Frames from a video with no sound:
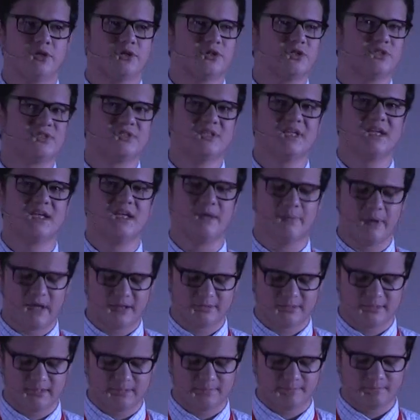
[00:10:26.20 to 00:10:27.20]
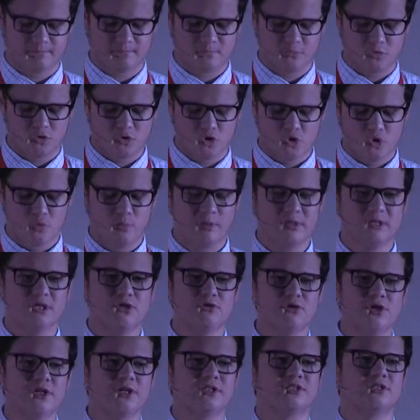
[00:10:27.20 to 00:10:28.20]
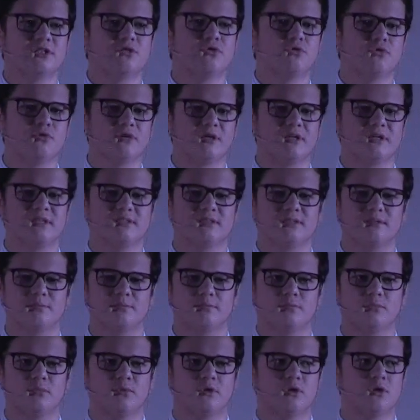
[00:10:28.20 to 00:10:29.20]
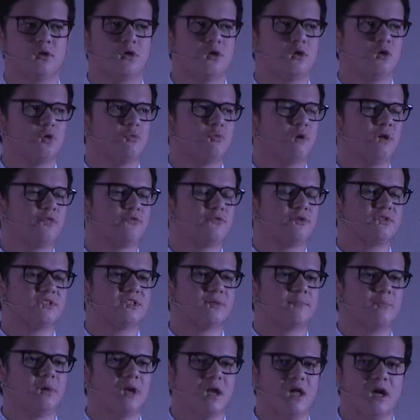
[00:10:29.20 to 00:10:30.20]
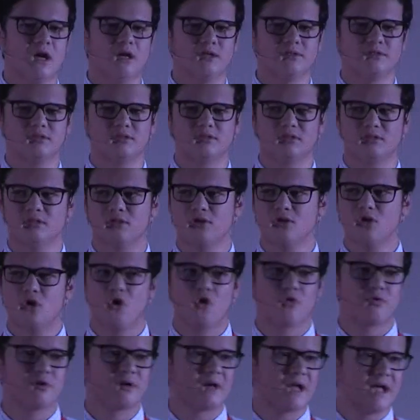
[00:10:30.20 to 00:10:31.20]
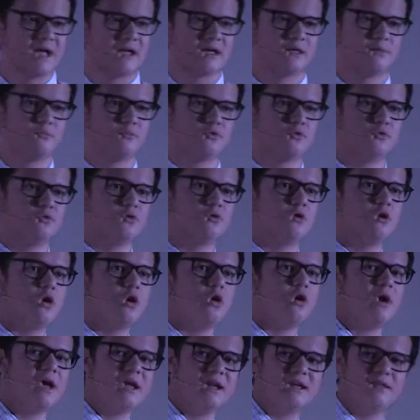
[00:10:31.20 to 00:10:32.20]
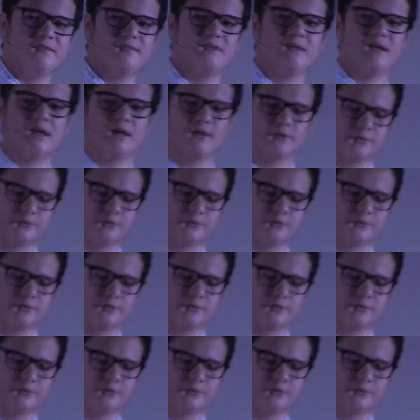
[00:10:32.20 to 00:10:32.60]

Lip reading: Just think about it. When you look at an organism, whether it's a plant or an animal or anything